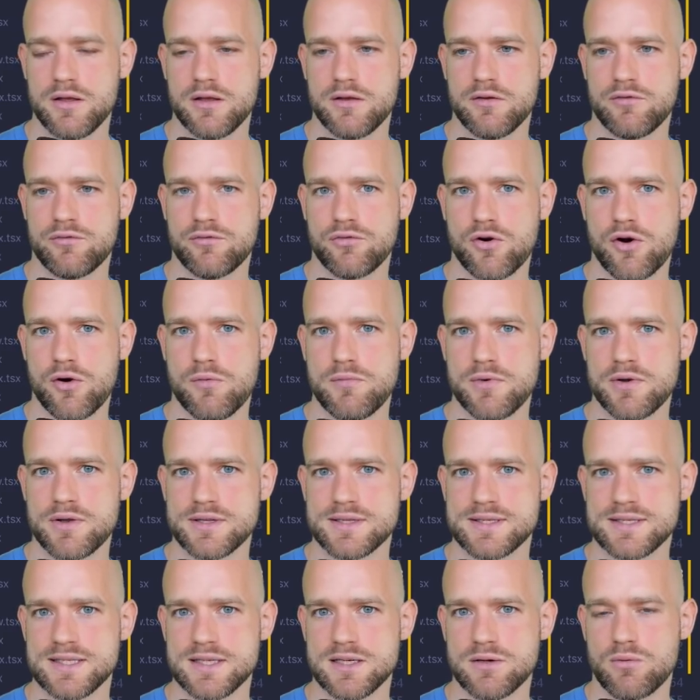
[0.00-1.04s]
from
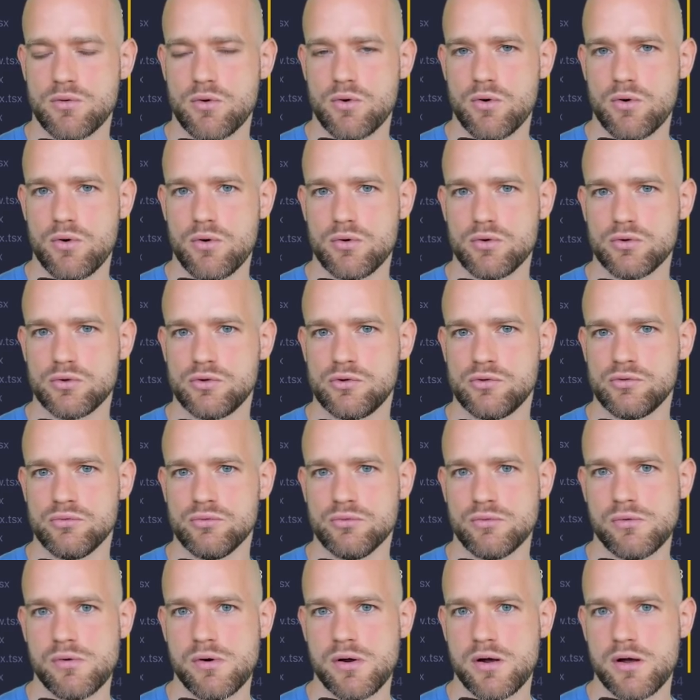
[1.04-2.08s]
0
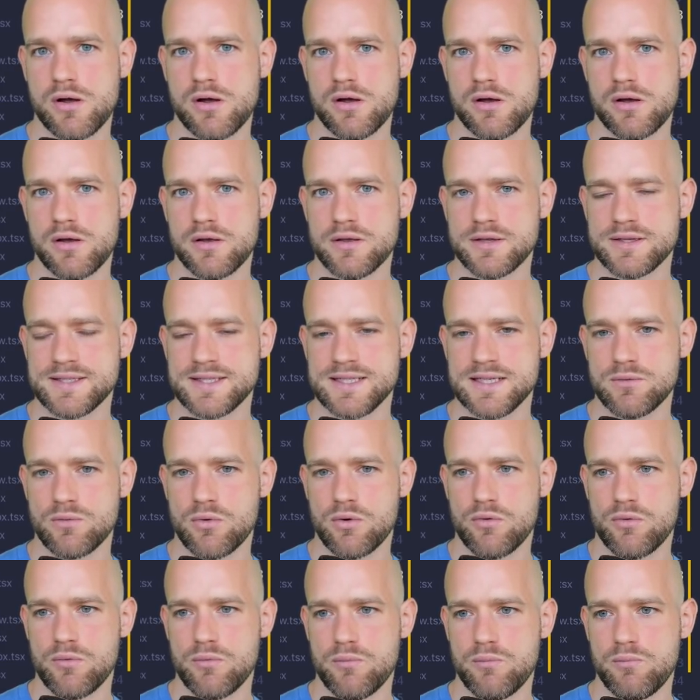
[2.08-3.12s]
to
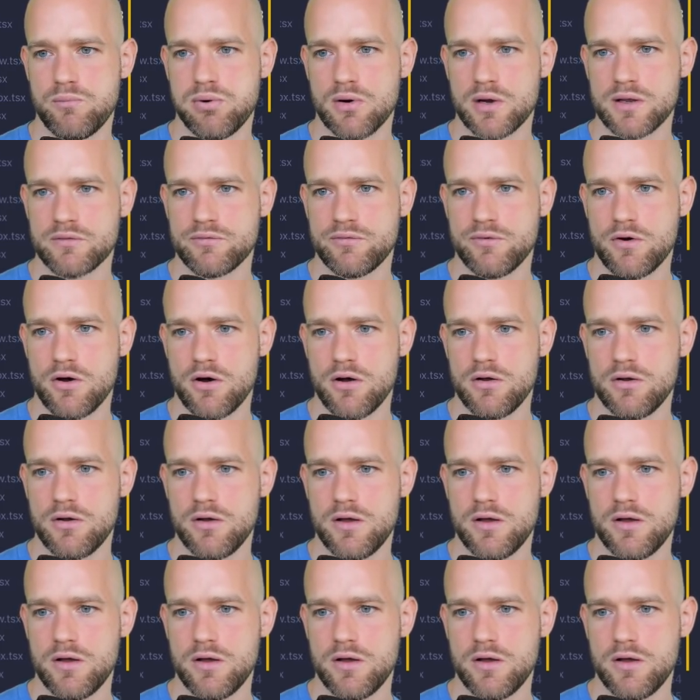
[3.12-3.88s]
0.4.